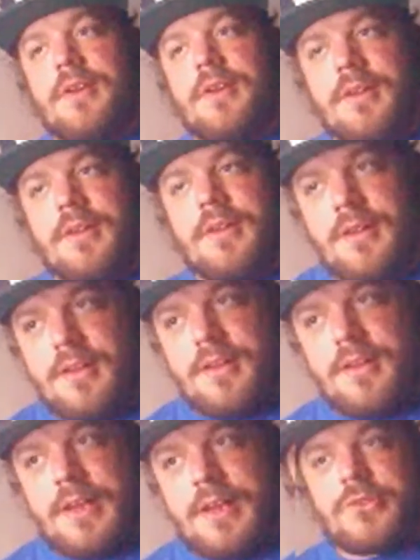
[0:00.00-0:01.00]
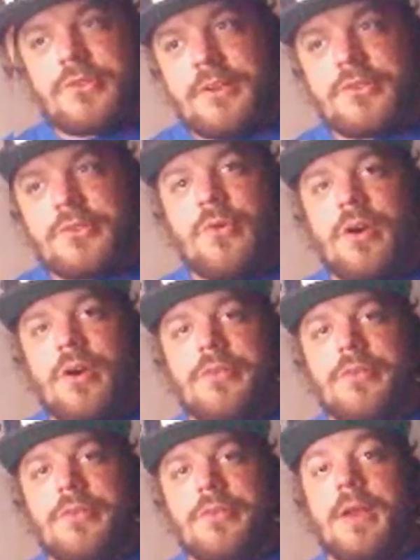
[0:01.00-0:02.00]
like at the school I was at, but they were
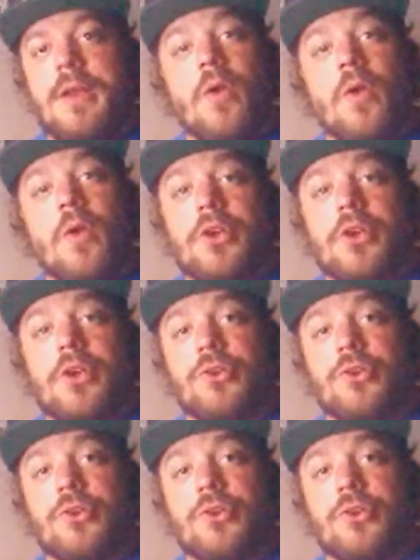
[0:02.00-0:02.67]
all really good toys.